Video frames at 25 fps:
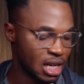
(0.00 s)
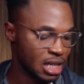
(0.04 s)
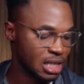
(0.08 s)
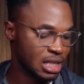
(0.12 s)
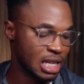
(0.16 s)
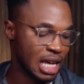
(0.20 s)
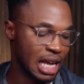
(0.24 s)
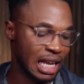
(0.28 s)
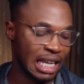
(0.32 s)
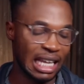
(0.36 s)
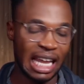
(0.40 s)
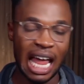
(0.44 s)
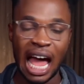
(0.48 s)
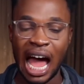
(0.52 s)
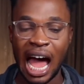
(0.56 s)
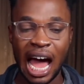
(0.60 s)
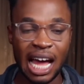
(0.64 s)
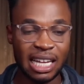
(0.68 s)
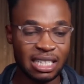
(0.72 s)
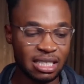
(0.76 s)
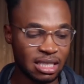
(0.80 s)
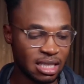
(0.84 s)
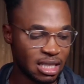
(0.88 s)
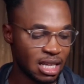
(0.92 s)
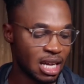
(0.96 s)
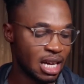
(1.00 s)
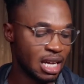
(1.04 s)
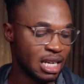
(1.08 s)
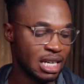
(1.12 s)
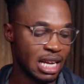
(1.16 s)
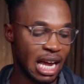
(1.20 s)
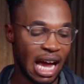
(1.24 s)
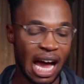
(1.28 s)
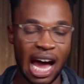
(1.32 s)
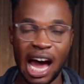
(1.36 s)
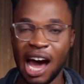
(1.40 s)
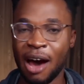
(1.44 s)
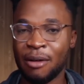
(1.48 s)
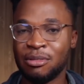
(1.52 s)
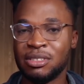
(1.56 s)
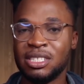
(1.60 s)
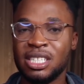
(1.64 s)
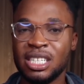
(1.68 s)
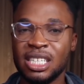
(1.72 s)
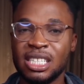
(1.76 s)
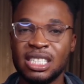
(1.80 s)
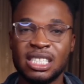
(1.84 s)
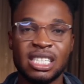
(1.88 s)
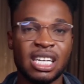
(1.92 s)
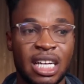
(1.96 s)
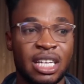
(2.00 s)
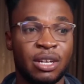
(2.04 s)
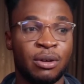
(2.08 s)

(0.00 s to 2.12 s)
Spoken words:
their lands, their houses,